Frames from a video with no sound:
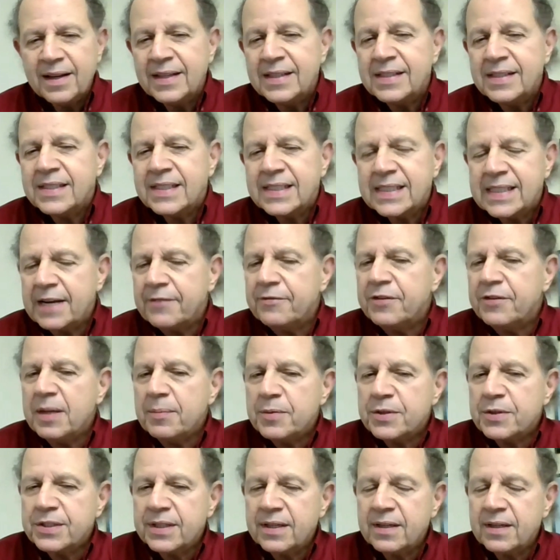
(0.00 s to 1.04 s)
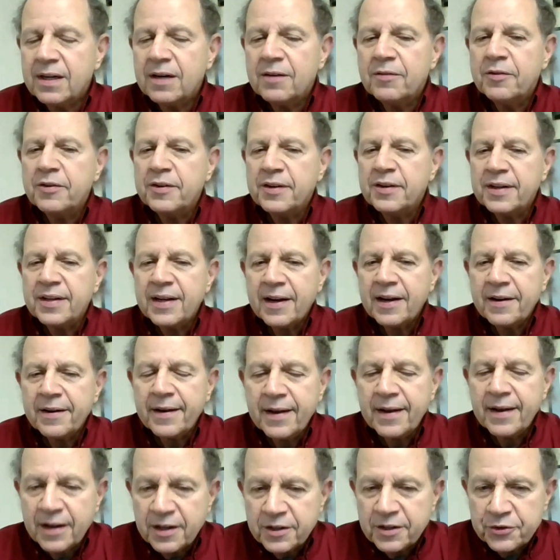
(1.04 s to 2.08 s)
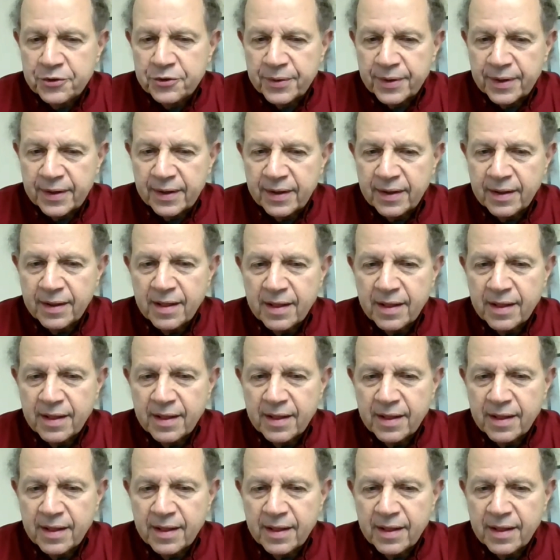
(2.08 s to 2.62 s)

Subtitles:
70% of our entire country